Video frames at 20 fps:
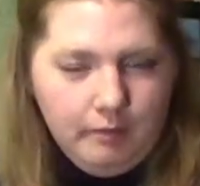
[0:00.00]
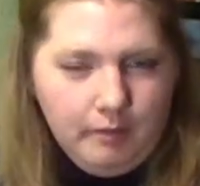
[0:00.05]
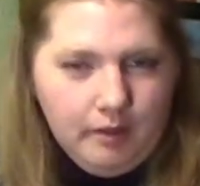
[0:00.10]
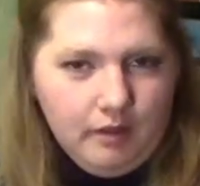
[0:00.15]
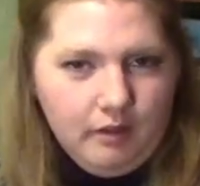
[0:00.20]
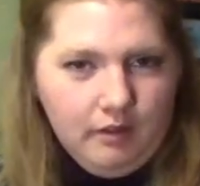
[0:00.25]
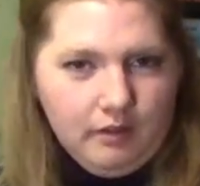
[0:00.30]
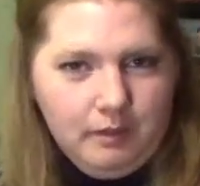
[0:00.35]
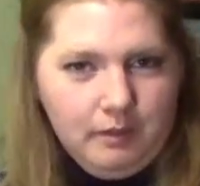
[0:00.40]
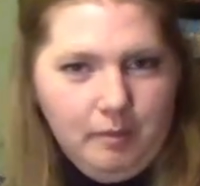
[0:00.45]
going
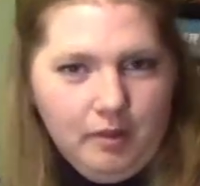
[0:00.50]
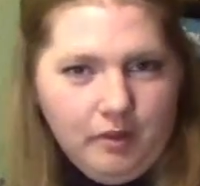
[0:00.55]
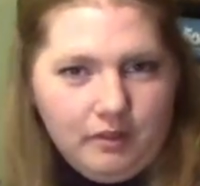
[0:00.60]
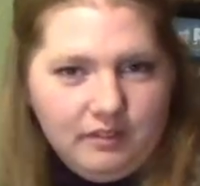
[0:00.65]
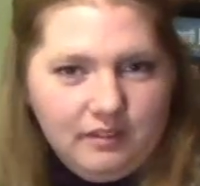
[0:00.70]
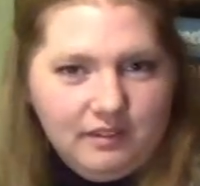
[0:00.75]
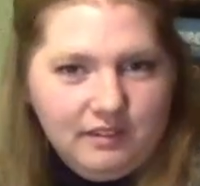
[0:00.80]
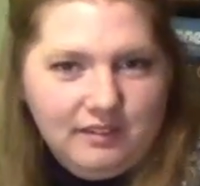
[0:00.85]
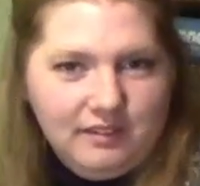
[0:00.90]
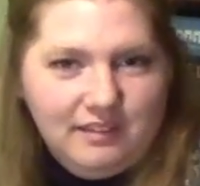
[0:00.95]
to hurt the
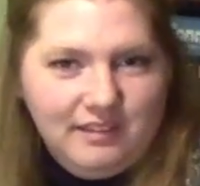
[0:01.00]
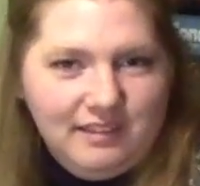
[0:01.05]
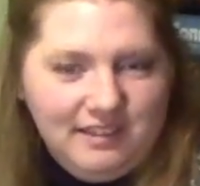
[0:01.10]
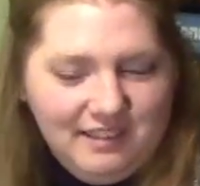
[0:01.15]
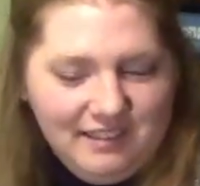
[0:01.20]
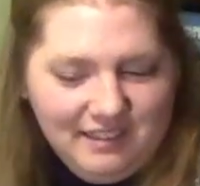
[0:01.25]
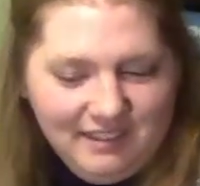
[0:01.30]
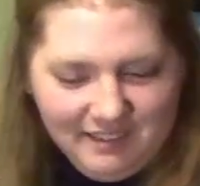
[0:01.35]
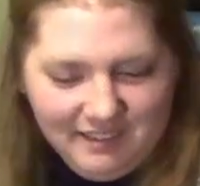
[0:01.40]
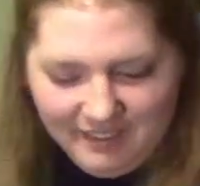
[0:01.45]
books
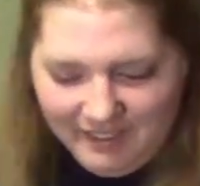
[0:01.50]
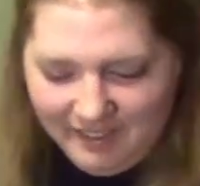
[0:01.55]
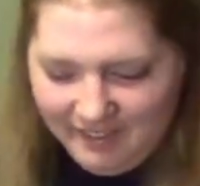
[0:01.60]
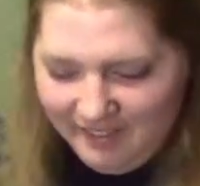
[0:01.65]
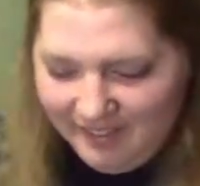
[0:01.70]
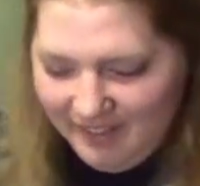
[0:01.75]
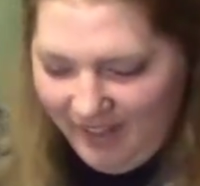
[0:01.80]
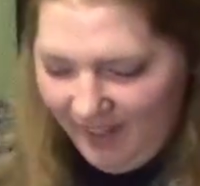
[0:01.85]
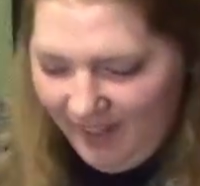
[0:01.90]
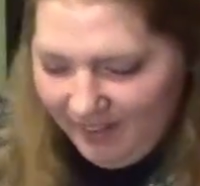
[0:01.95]

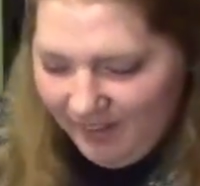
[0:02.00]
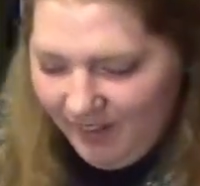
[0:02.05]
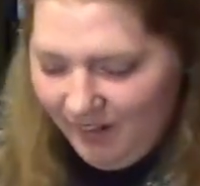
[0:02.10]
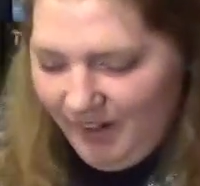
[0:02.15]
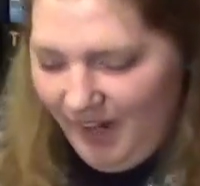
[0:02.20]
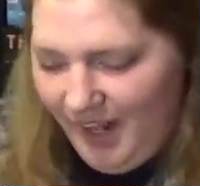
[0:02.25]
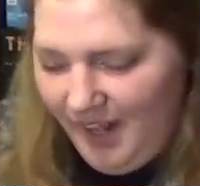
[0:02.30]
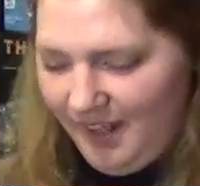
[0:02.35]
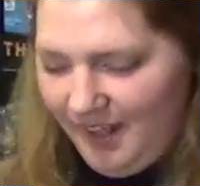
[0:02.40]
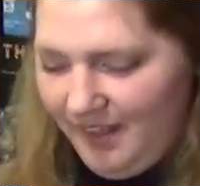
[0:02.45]
inside.
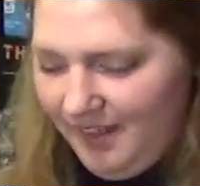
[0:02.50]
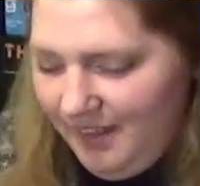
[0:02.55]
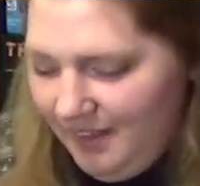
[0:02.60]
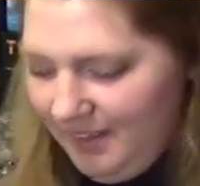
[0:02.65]
Alright.